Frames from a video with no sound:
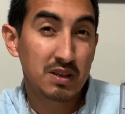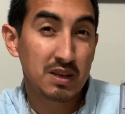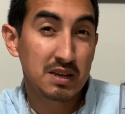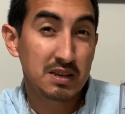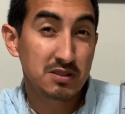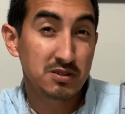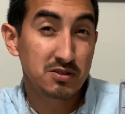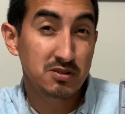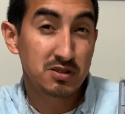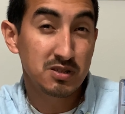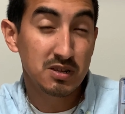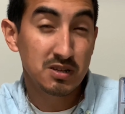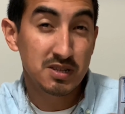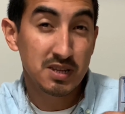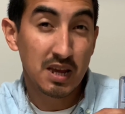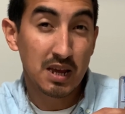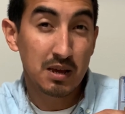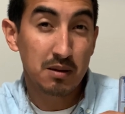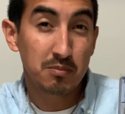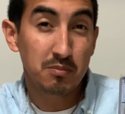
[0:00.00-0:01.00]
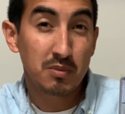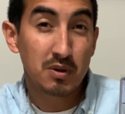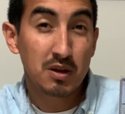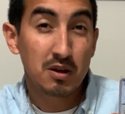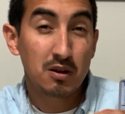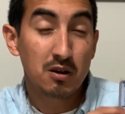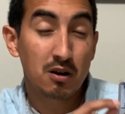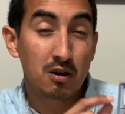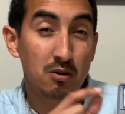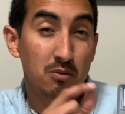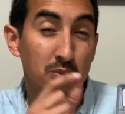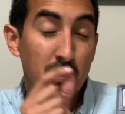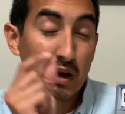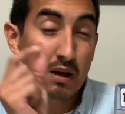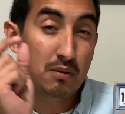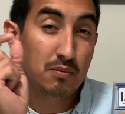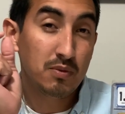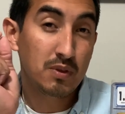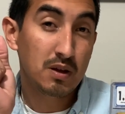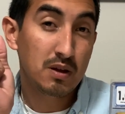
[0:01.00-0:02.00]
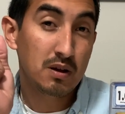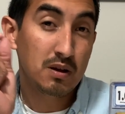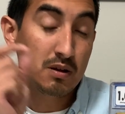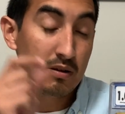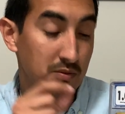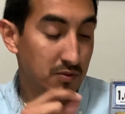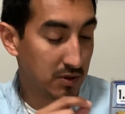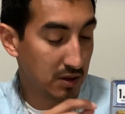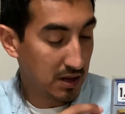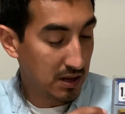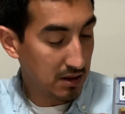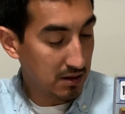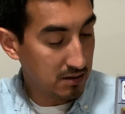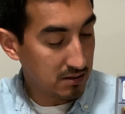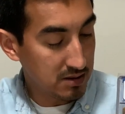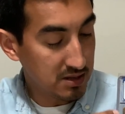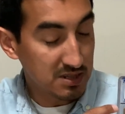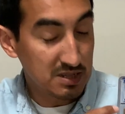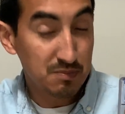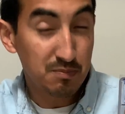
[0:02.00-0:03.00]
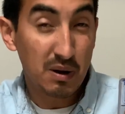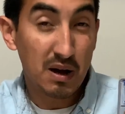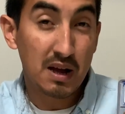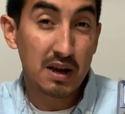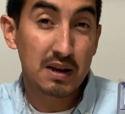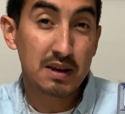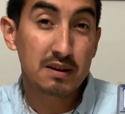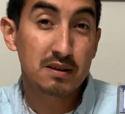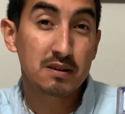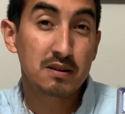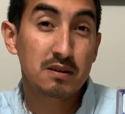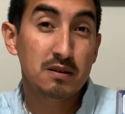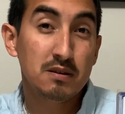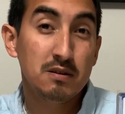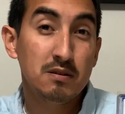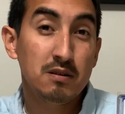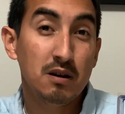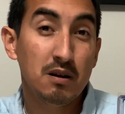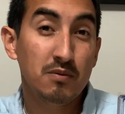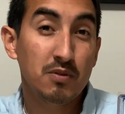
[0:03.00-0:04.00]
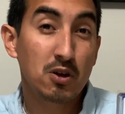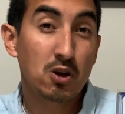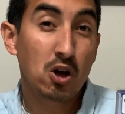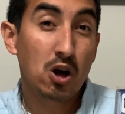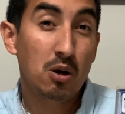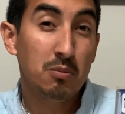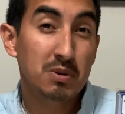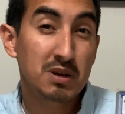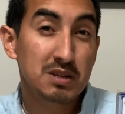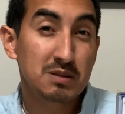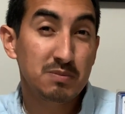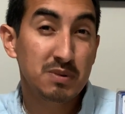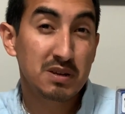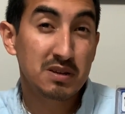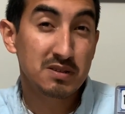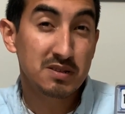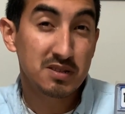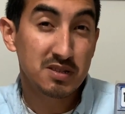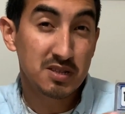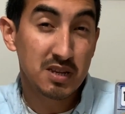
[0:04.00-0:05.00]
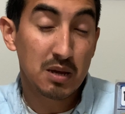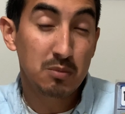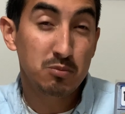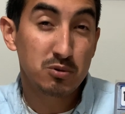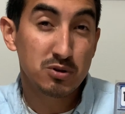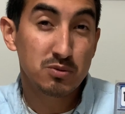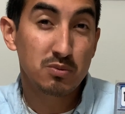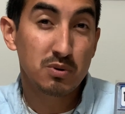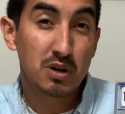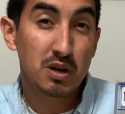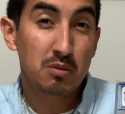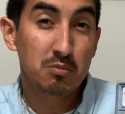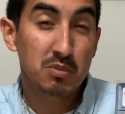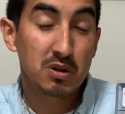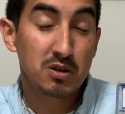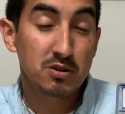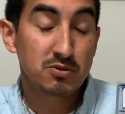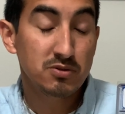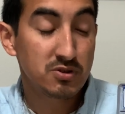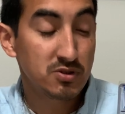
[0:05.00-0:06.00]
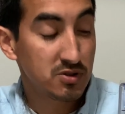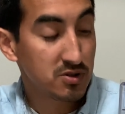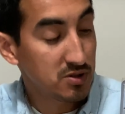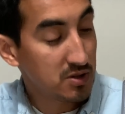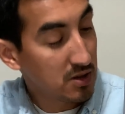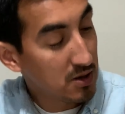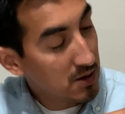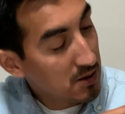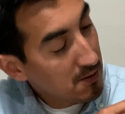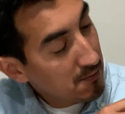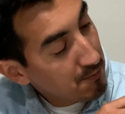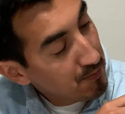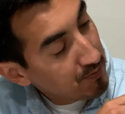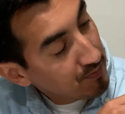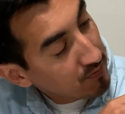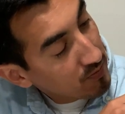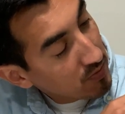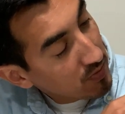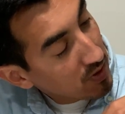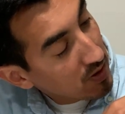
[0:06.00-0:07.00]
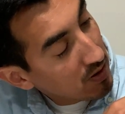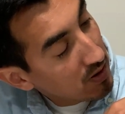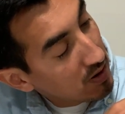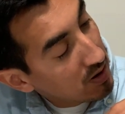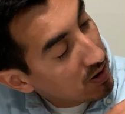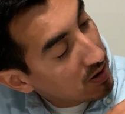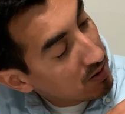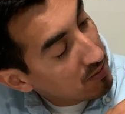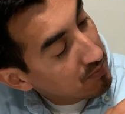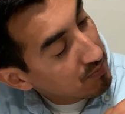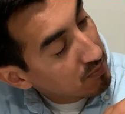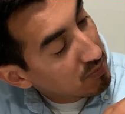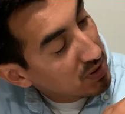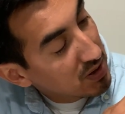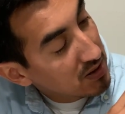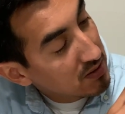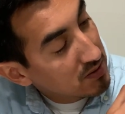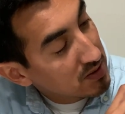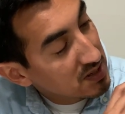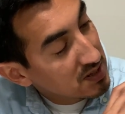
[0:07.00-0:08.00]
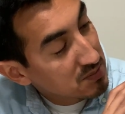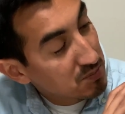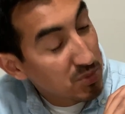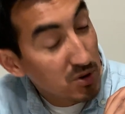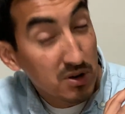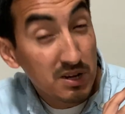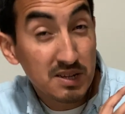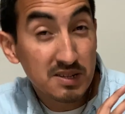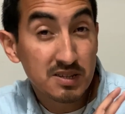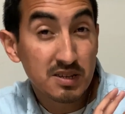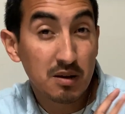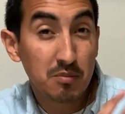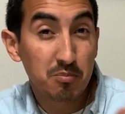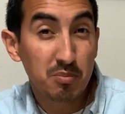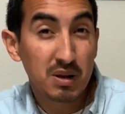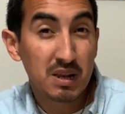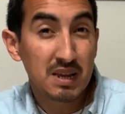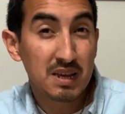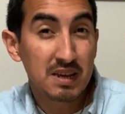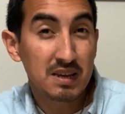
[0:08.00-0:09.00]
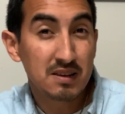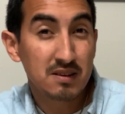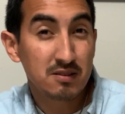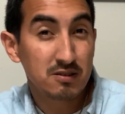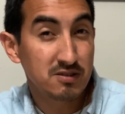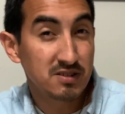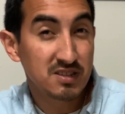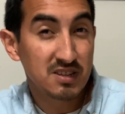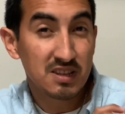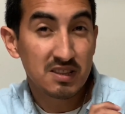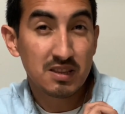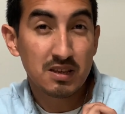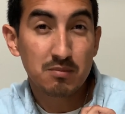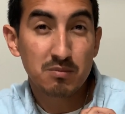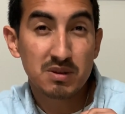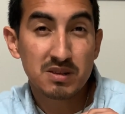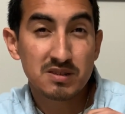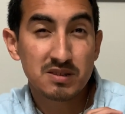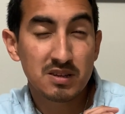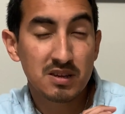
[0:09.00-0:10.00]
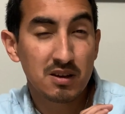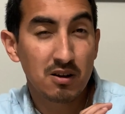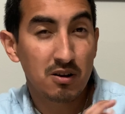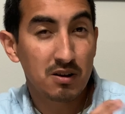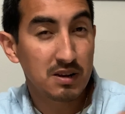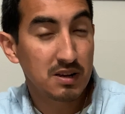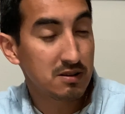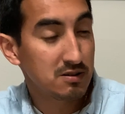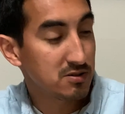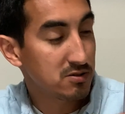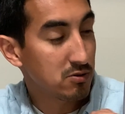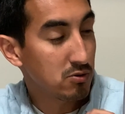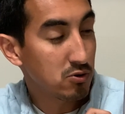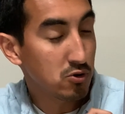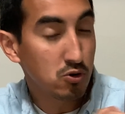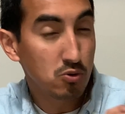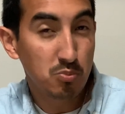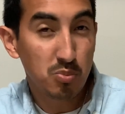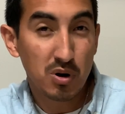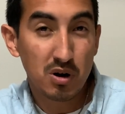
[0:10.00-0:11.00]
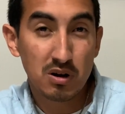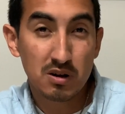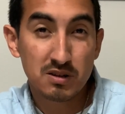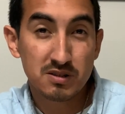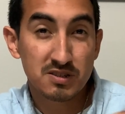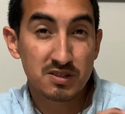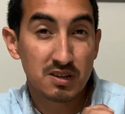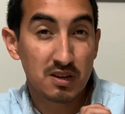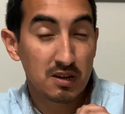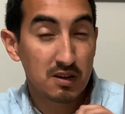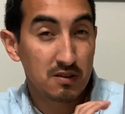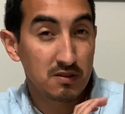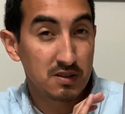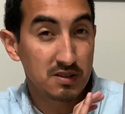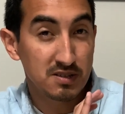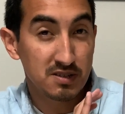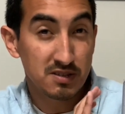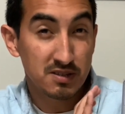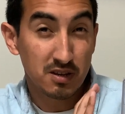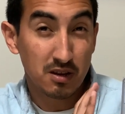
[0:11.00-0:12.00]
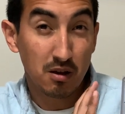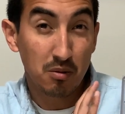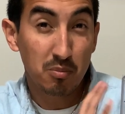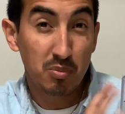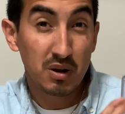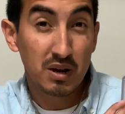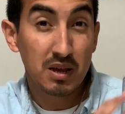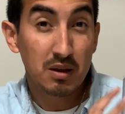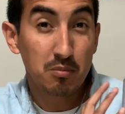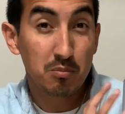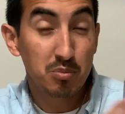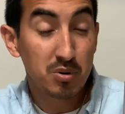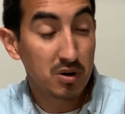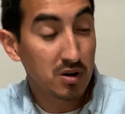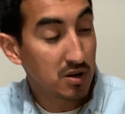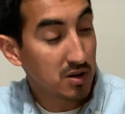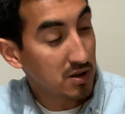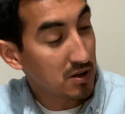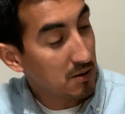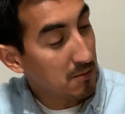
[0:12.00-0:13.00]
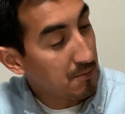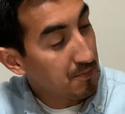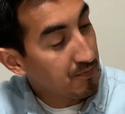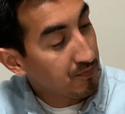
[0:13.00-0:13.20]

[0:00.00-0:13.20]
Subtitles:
kids used to tape around the spine of the comics because the staples would come loose. But this book is complete. There's nothing missing on it. There's no coupons. This is a complete book.